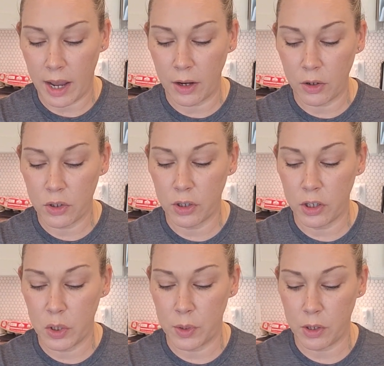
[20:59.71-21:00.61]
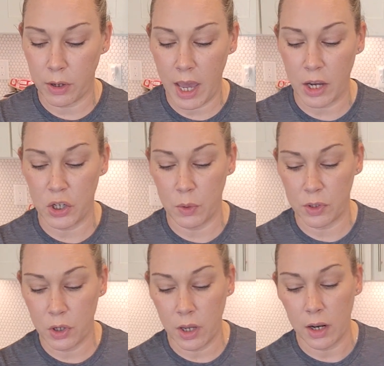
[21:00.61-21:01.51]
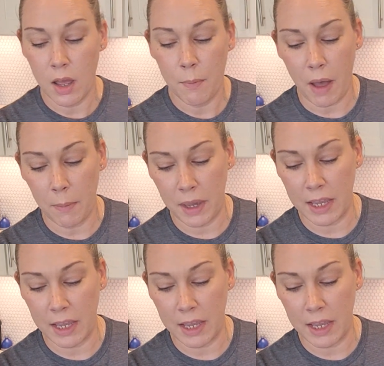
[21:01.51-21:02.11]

I understood that she was okay. She was good. By me